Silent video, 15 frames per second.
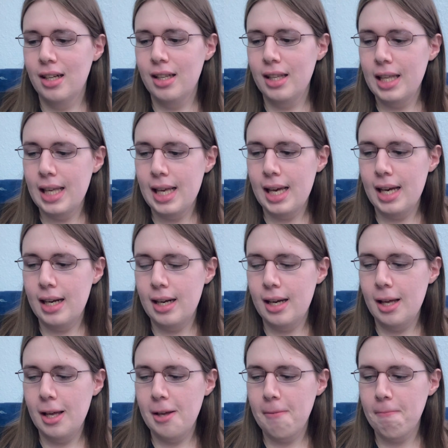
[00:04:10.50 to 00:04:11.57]
Yeah,
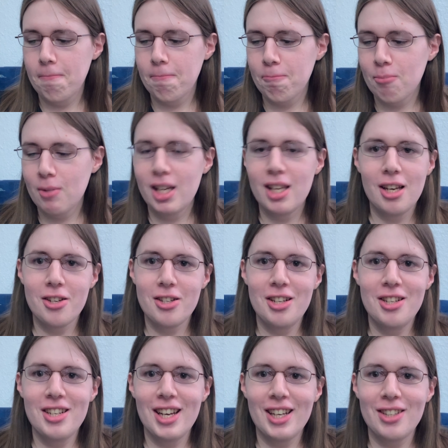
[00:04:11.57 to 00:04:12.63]
I actually
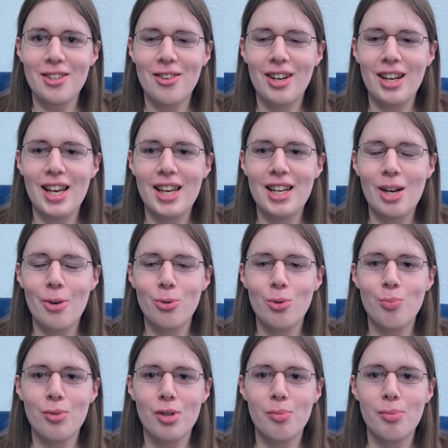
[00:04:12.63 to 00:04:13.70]
checked online how to
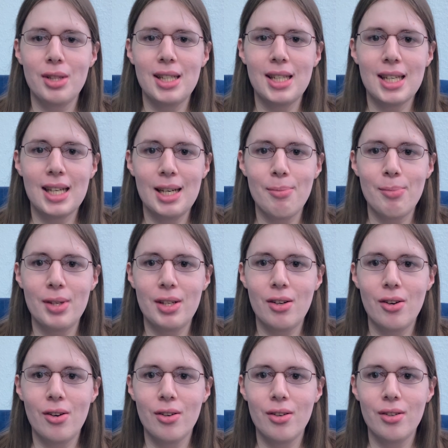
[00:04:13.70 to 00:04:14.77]
properly clip it
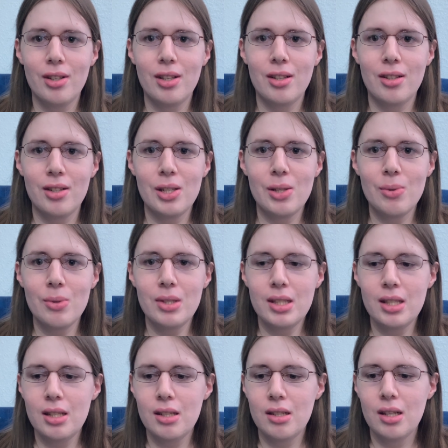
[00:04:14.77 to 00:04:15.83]
on and use
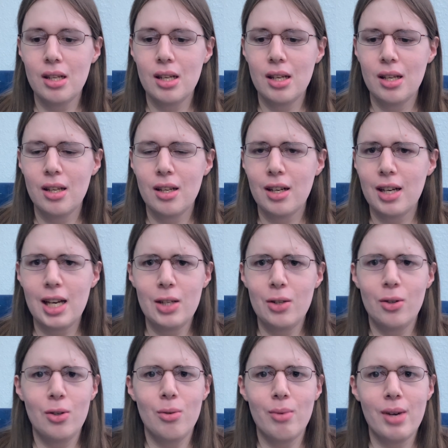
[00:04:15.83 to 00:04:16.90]
it. I don't
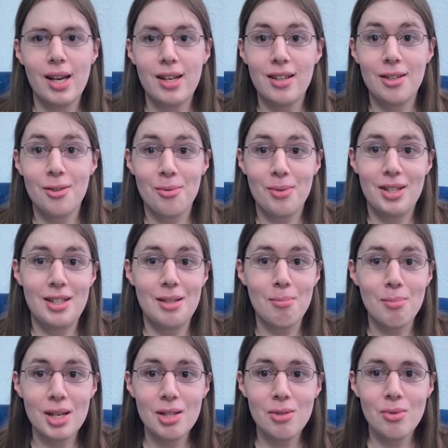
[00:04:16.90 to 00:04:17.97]
know why I didn't read the
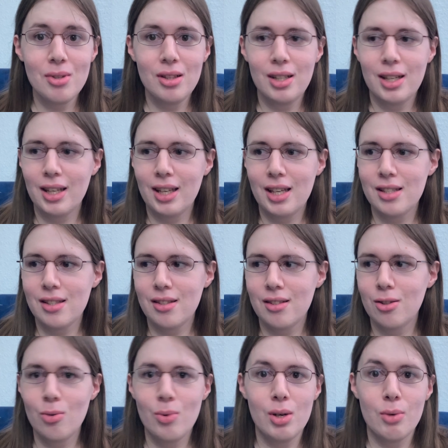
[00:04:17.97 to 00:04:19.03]
manual. I guess
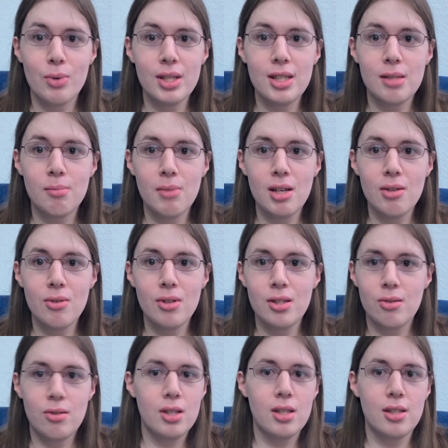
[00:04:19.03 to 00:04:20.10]
no one reads manuals,
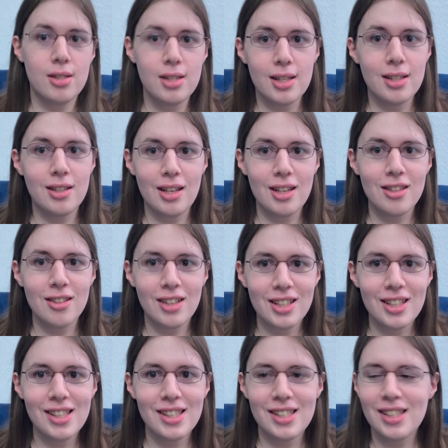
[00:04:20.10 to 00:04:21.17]
you just check the internet
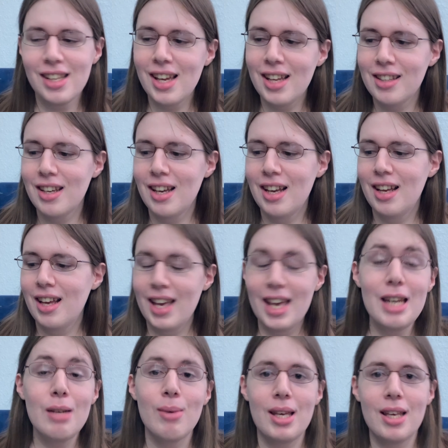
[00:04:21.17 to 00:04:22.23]
instead.
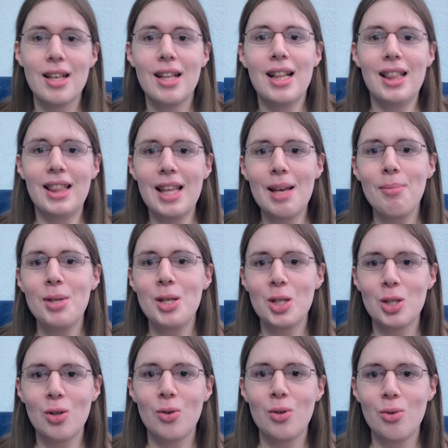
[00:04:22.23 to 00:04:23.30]
Anyway, let me
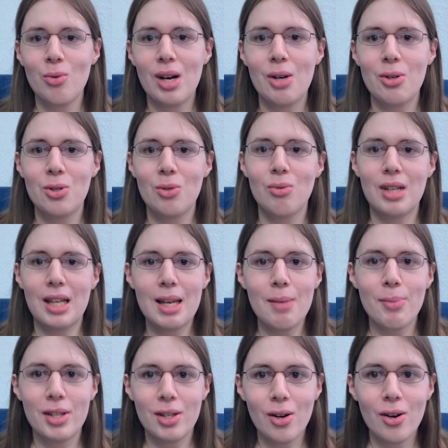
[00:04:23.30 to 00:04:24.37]
show you how to clip
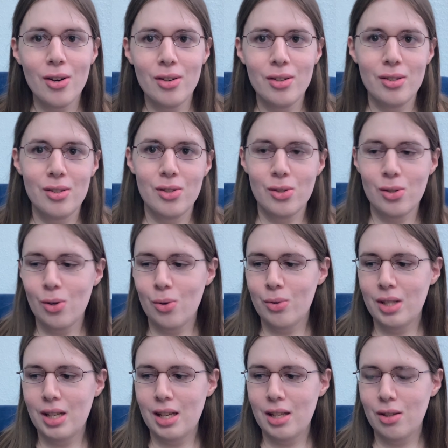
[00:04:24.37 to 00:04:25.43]
it on so
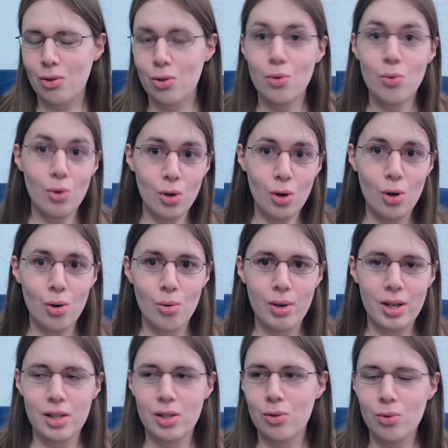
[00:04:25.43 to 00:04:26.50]
that you know
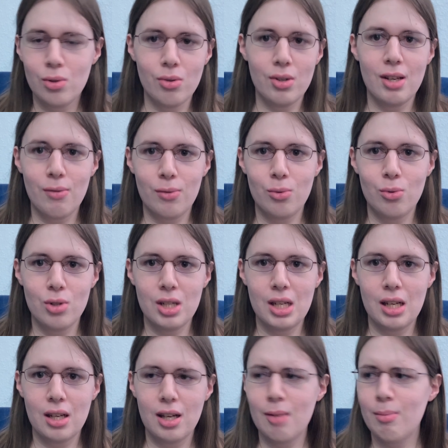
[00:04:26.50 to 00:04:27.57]
and you don't have to
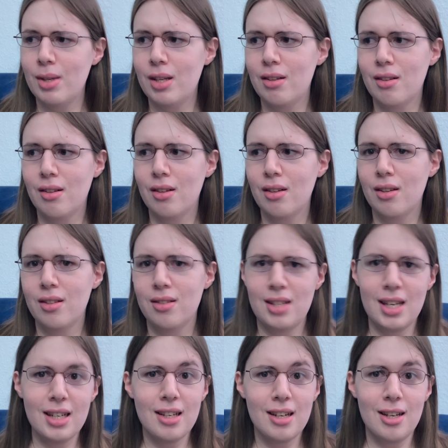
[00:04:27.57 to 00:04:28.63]
check. I mean,
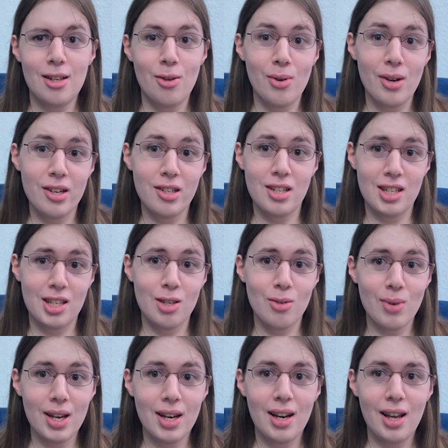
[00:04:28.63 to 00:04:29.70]
technically you are checking
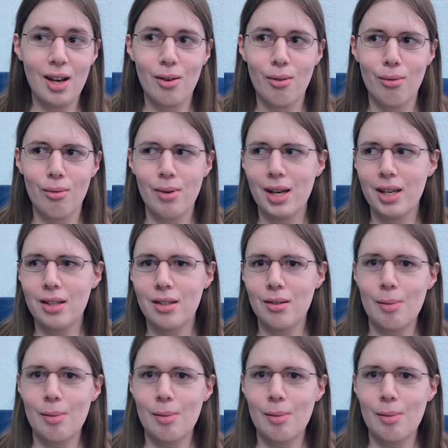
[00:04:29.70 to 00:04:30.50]
right now, right?